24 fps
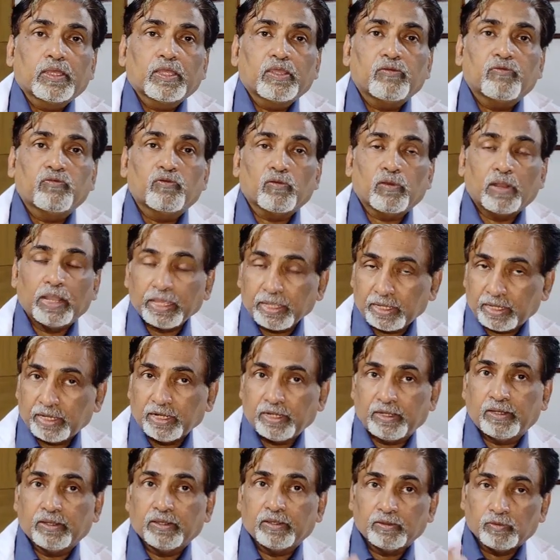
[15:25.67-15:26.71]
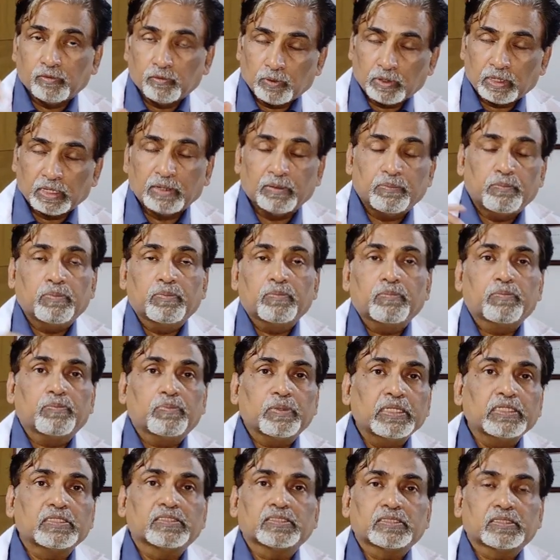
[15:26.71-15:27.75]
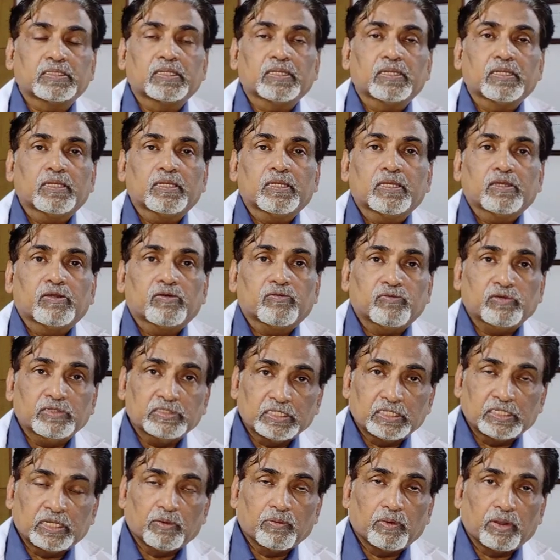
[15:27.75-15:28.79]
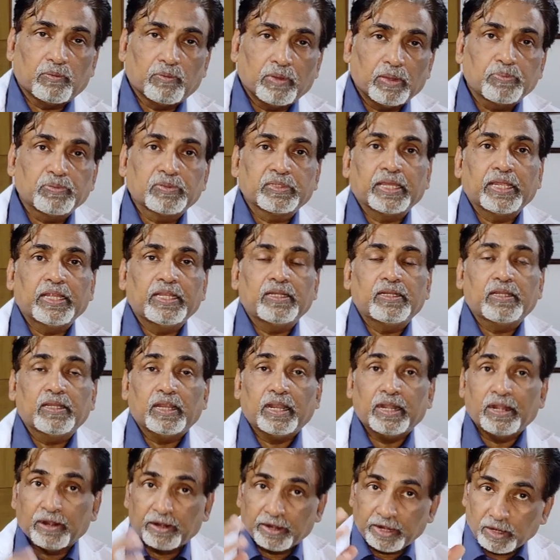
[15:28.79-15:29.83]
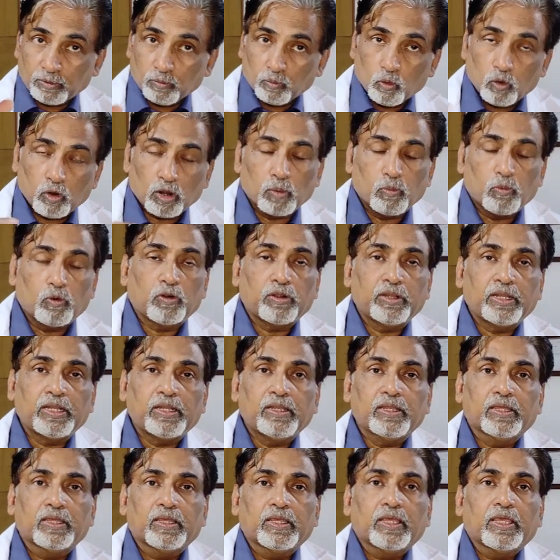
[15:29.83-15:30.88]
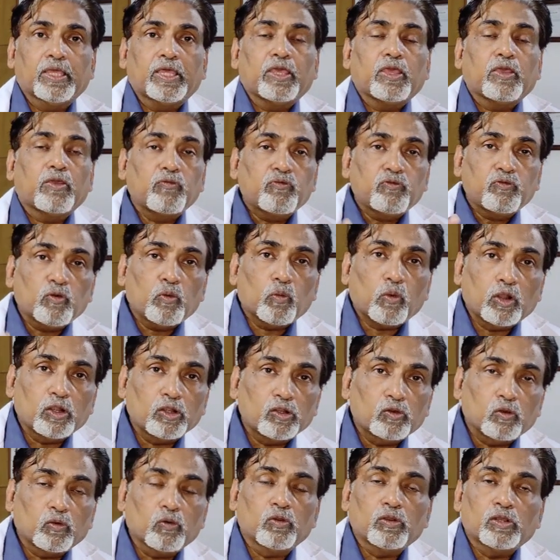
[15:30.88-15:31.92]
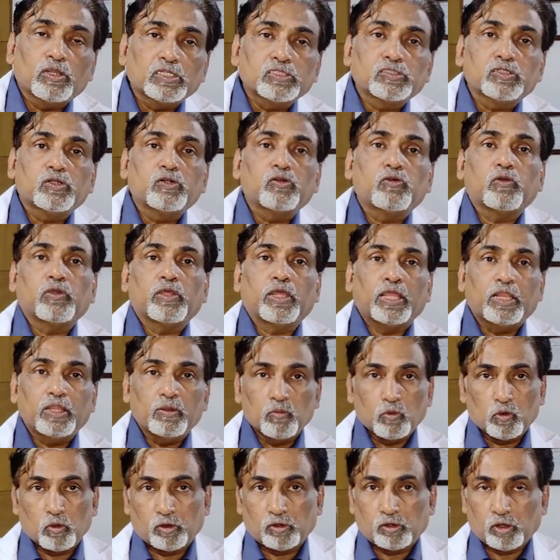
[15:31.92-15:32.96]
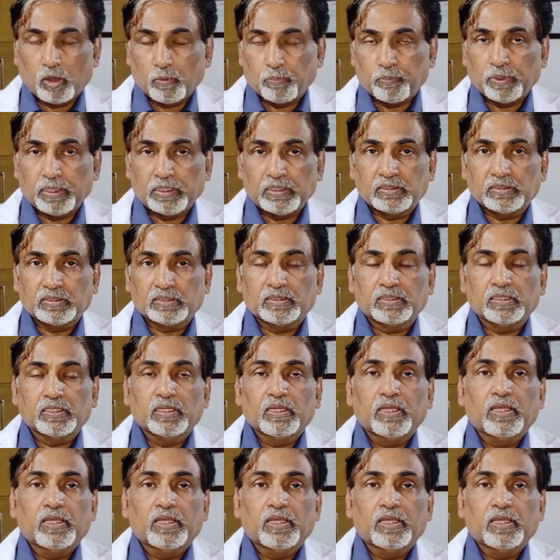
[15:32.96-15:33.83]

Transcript: If you like it, you can please visit our website and read more about it. If you want to listen to any more topics,